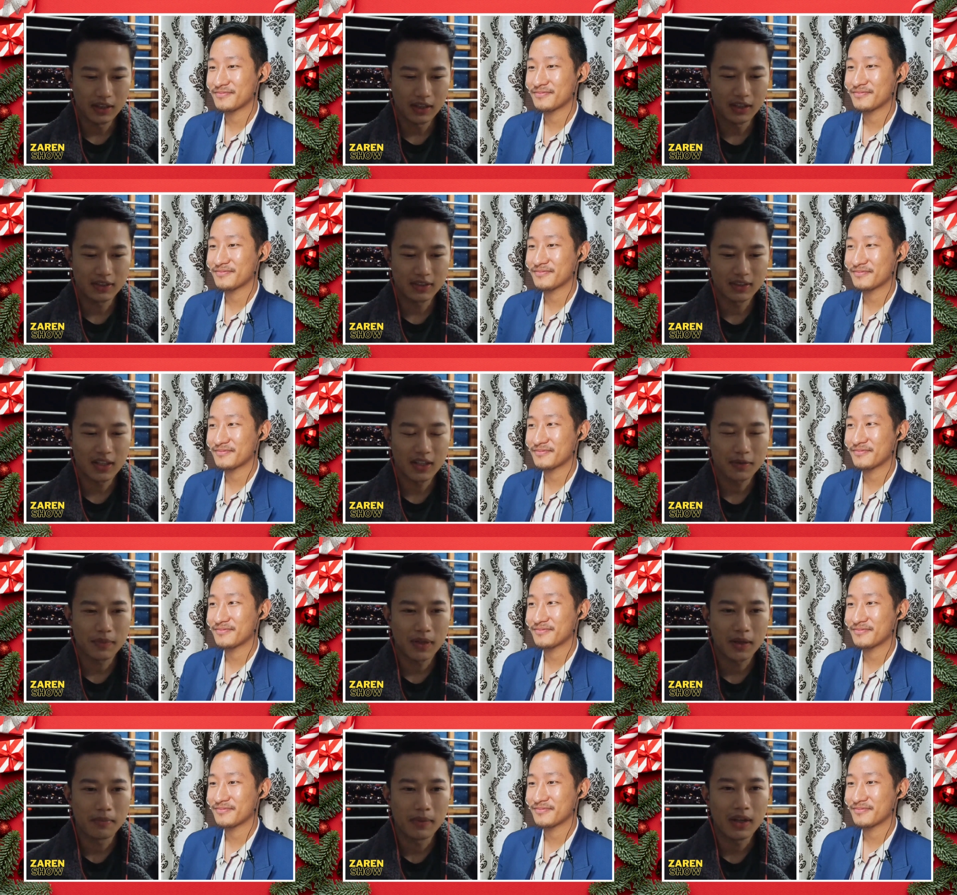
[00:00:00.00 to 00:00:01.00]
Speaker 1: it is
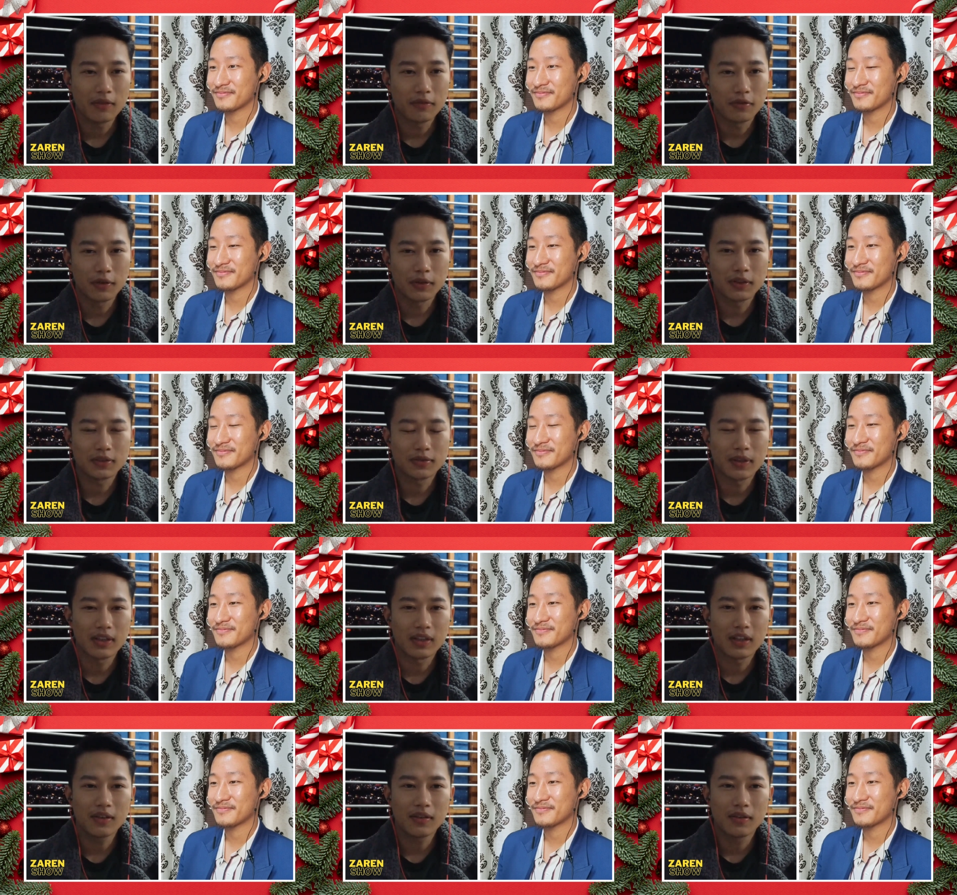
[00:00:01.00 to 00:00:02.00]
not my main focus
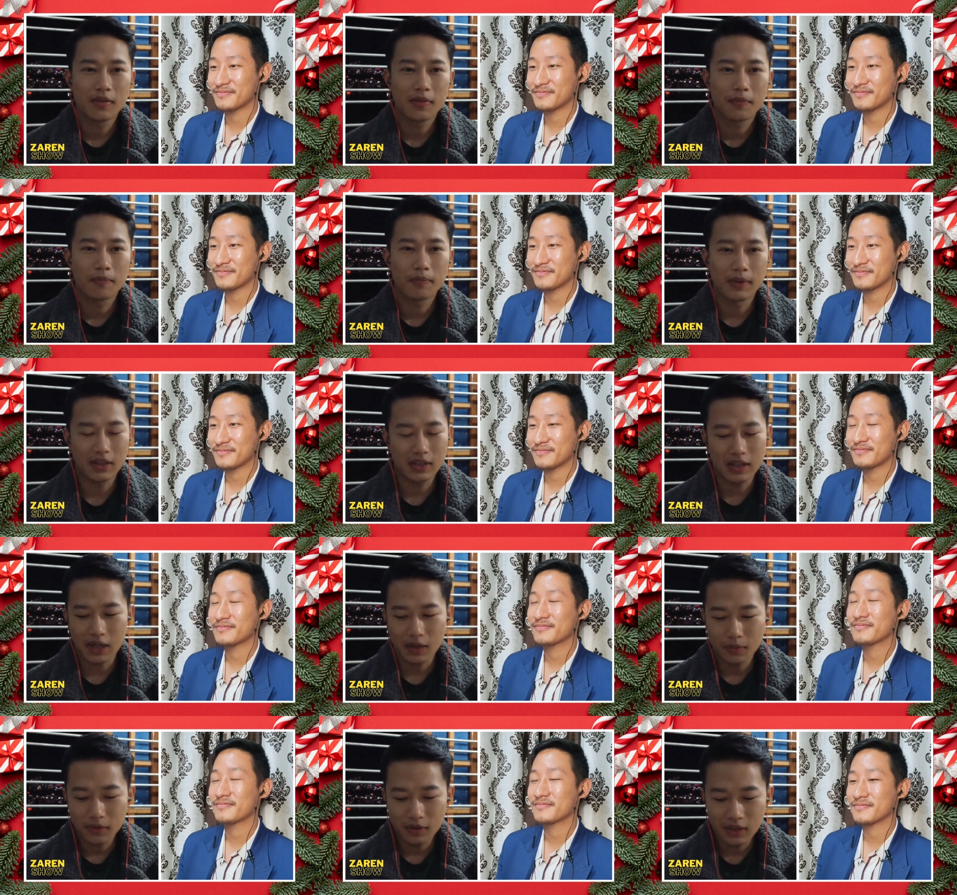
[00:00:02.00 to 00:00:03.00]
right now but
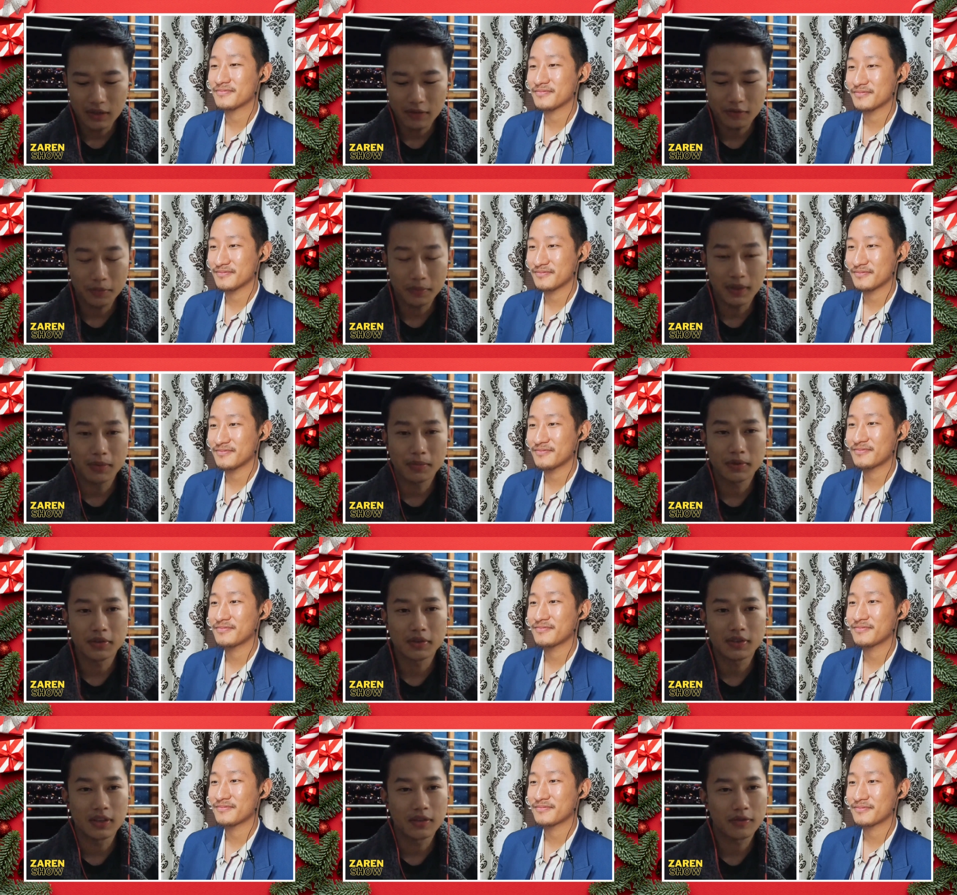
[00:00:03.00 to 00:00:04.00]
I would love to be
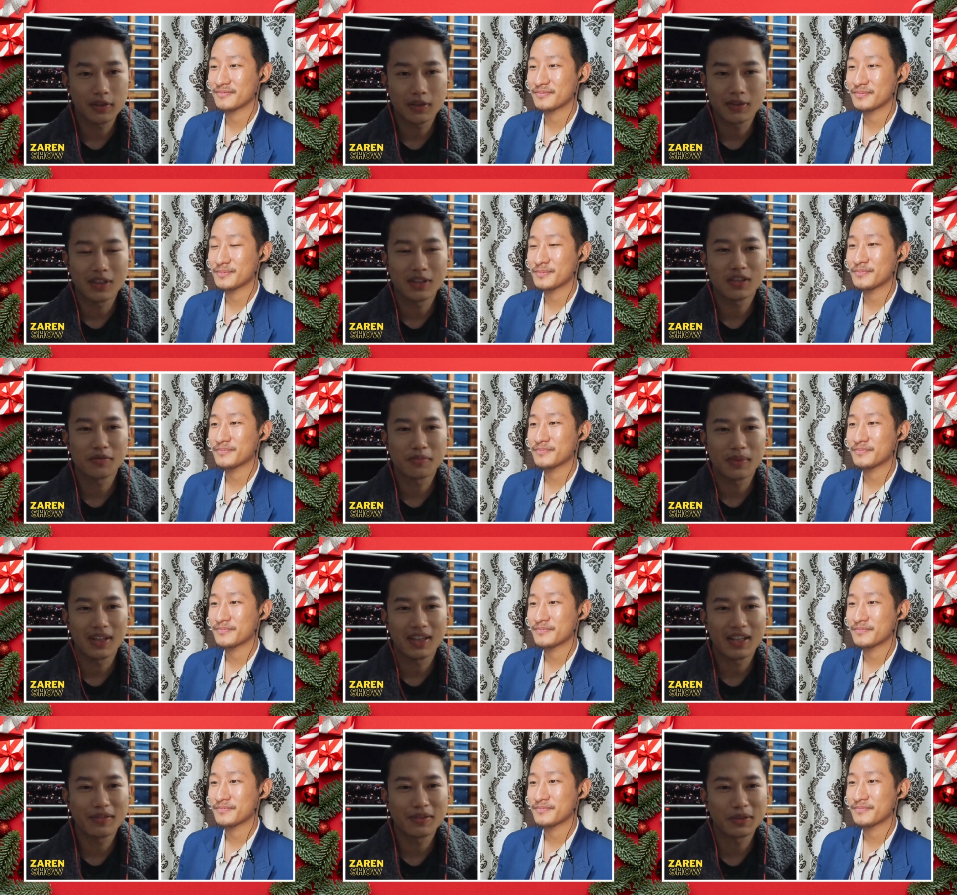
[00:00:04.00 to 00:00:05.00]
able to sing for the rest of
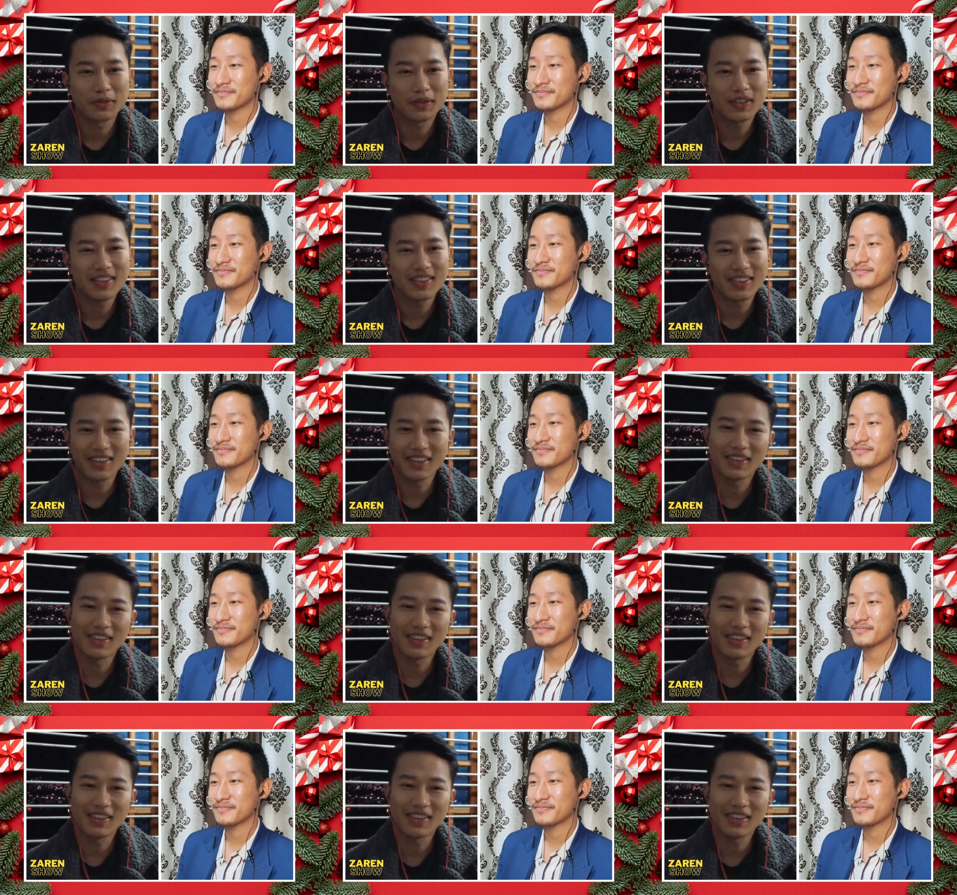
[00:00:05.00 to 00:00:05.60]
my life as well.